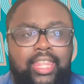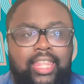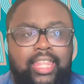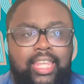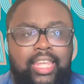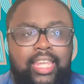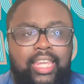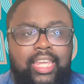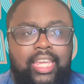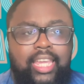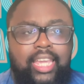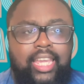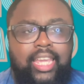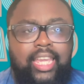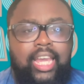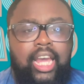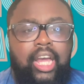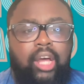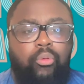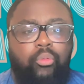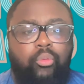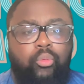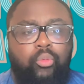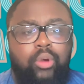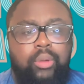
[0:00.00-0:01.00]
the
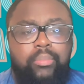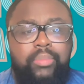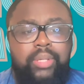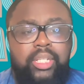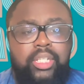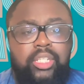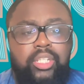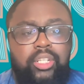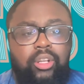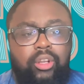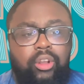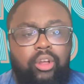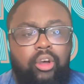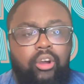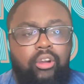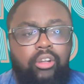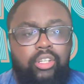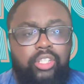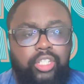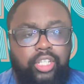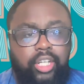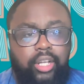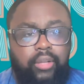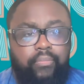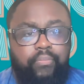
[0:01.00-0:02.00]
women's long
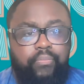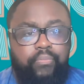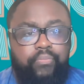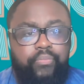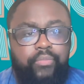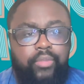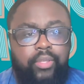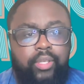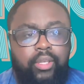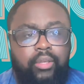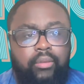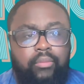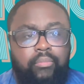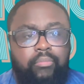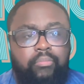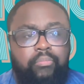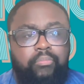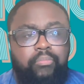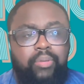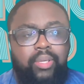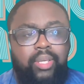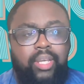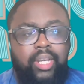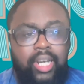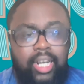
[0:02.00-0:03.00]
jump
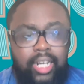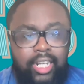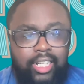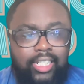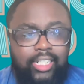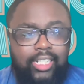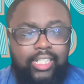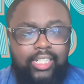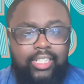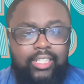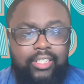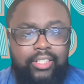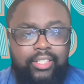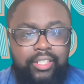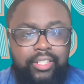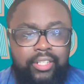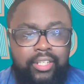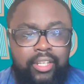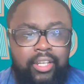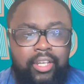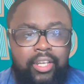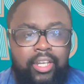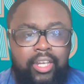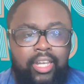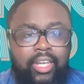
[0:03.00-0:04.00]
because
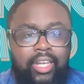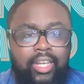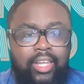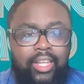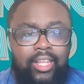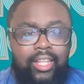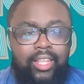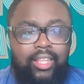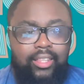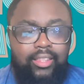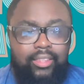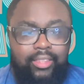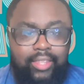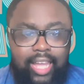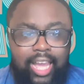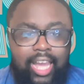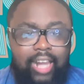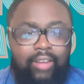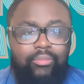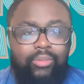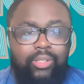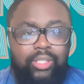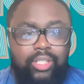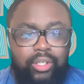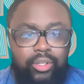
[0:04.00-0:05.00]

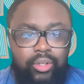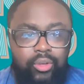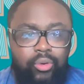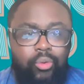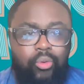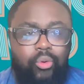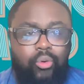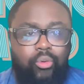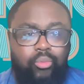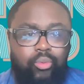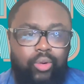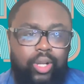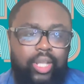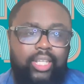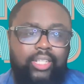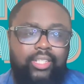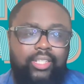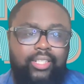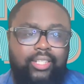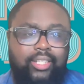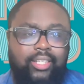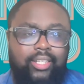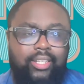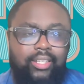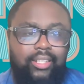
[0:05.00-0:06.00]
that was a cool
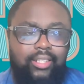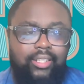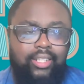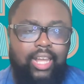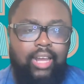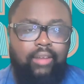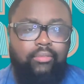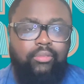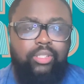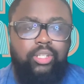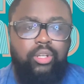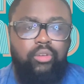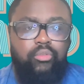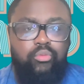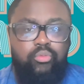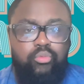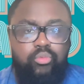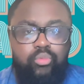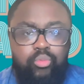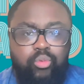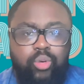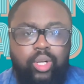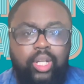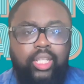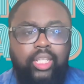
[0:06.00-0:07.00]
race. That was a
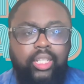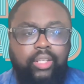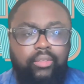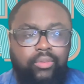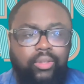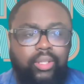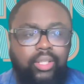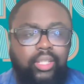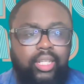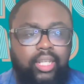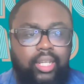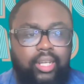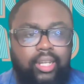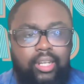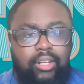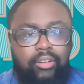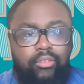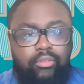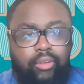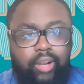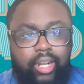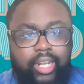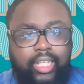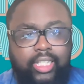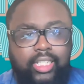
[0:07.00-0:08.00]
really, really good
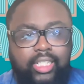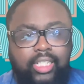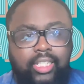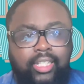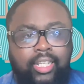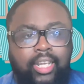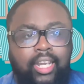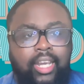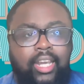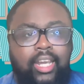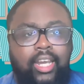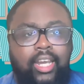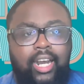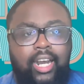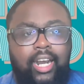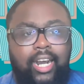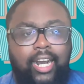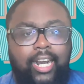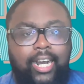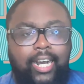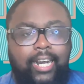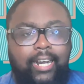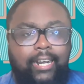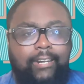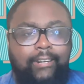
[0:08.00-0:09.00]
race.
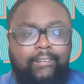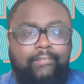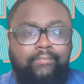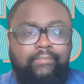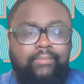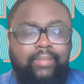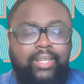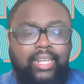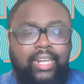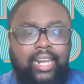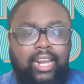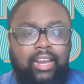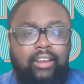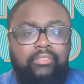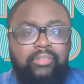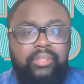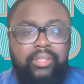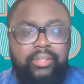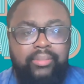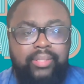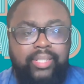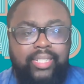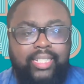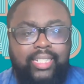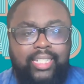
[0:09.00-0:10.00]
Um, and I
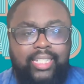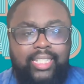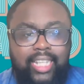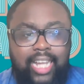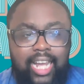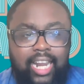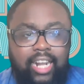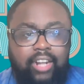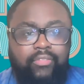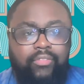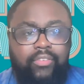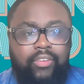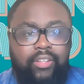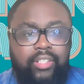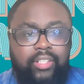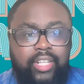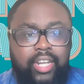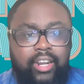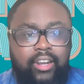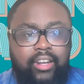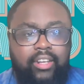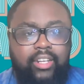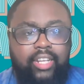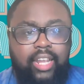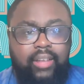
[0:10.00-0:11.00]
was excited for
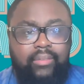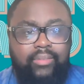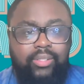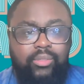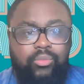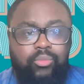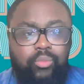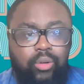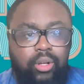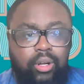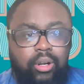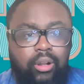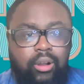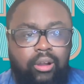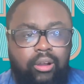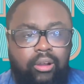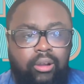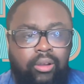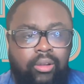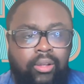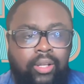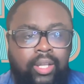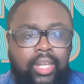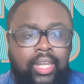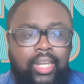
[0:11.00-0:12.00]
Tara Davis
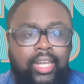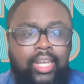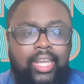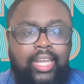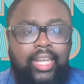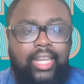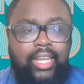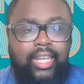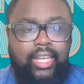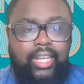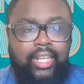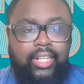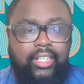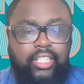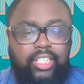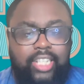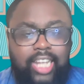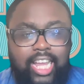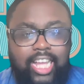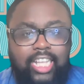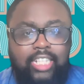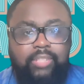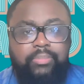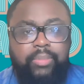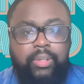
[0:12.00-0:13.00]
Woodhall and
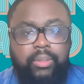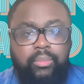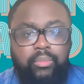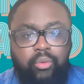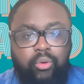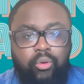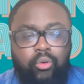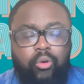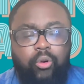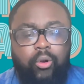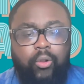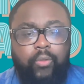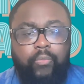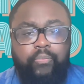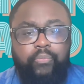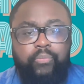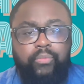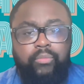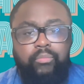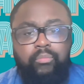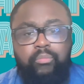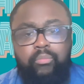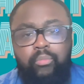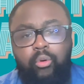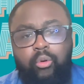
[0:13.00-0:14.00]
Jasmine Moore.
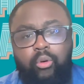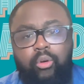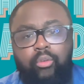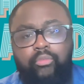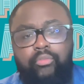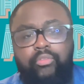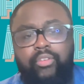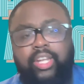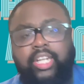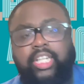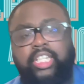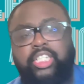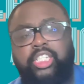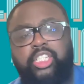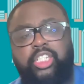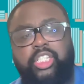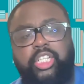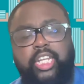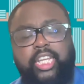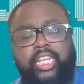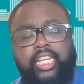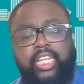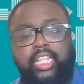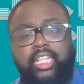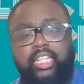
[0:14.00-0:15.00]
Moore finished
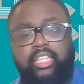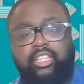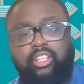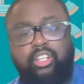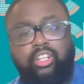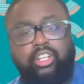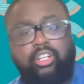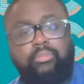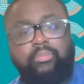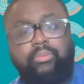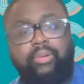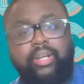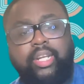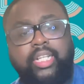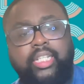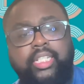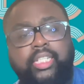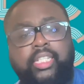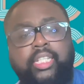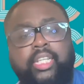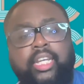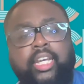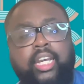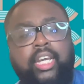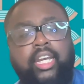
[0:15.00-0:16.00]
in third
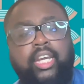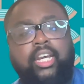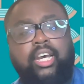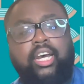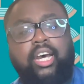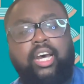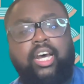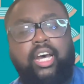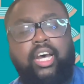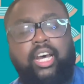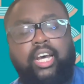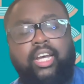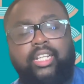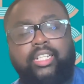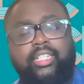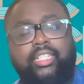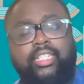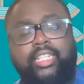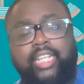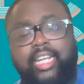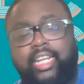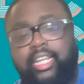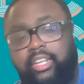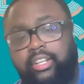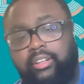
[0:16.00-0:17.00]
place, uh,
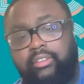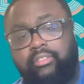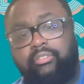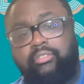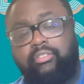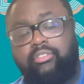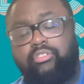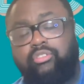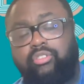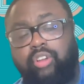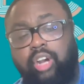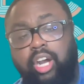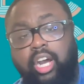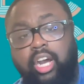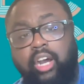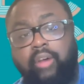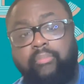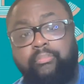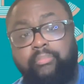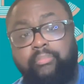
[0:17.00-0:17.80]
second uh,